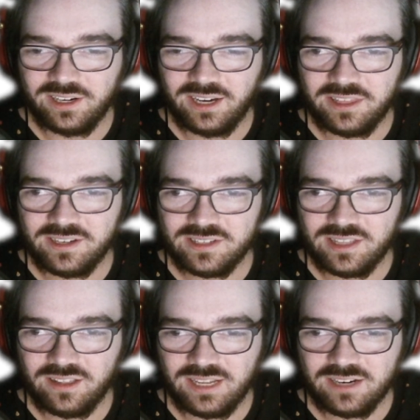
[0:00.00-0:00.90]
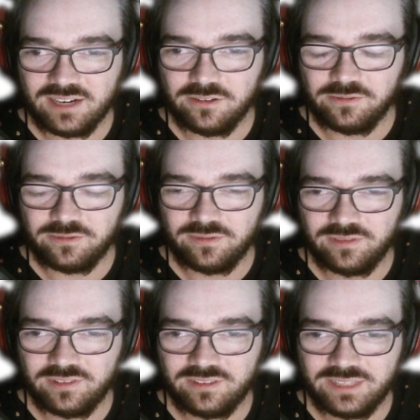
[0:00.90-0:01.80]
I think it's the lack of
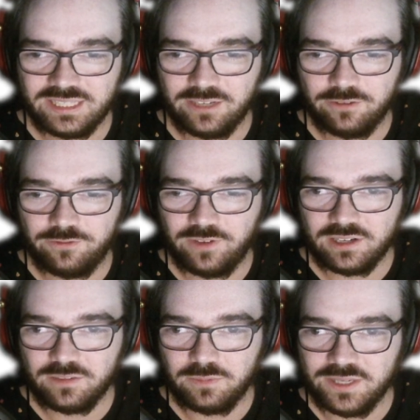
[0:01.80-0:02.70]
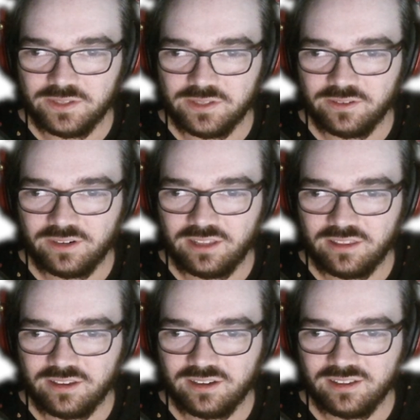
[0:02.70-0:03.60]
effect pieces or
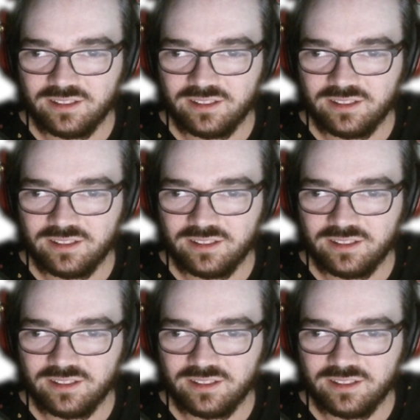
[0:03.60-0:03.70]
anything.